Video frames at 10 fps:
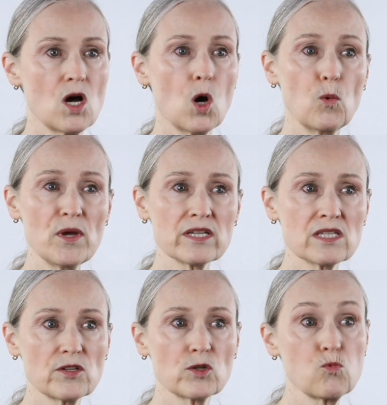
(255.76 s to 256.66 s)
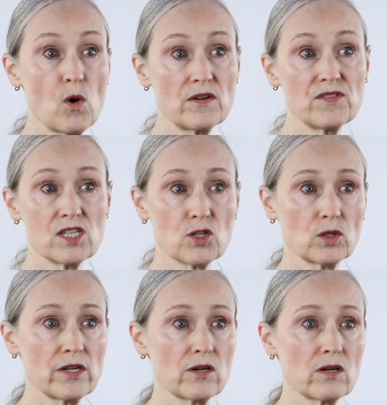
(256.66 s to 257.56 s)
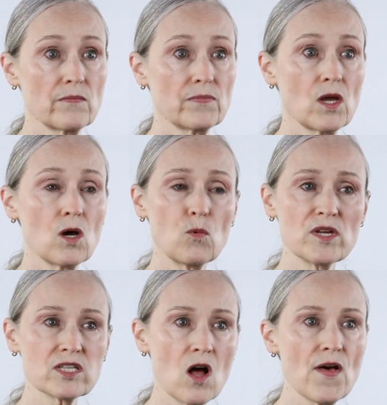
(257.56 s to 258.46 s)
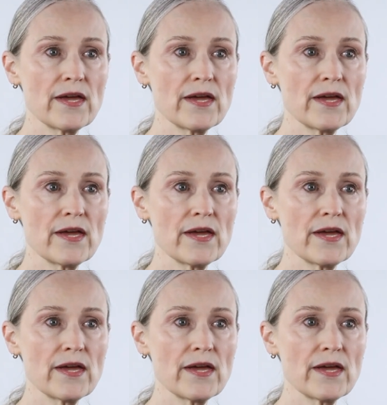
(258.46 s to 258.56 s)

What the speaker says: We considered one of these earlier. We saw that